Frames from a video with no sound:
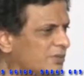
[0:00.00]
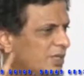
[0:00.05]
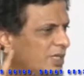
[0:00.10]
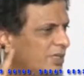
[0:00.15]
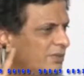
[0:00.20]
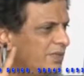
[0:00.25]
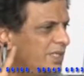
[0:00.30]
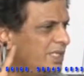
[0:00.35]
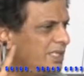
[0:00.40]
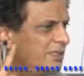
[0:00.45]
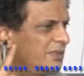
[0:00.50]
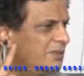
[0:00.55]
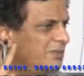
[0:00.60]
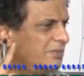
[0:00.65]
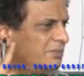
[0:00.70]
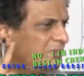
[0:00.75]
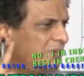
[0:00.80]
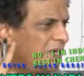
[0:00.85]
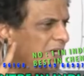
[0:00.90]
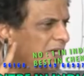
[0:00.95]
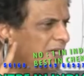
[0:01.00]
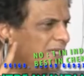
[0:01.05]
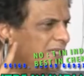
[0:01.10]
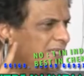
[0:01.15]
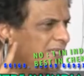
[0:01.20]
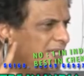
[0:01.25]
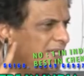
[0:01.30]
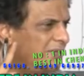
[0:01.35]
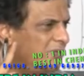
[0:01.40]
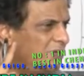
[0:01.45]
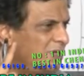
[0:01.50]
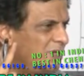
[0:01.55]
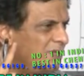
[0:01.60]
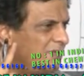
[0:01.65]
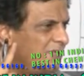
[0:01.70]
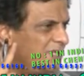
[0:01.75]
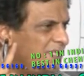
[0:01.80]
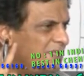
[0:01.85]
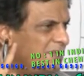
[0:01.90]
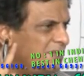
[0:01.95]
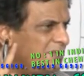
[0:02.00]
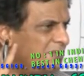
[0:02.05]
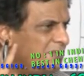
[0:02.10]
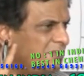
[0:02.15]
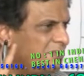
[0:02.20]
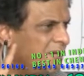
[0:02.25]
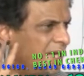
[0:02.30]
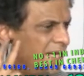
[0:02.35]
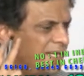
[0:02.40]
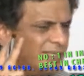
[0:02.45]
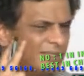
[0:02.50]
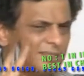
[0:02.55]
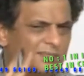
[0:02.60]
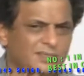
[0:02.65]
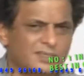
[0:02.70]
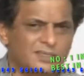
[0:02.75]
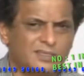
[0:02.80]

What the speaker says: One with body and one with mind.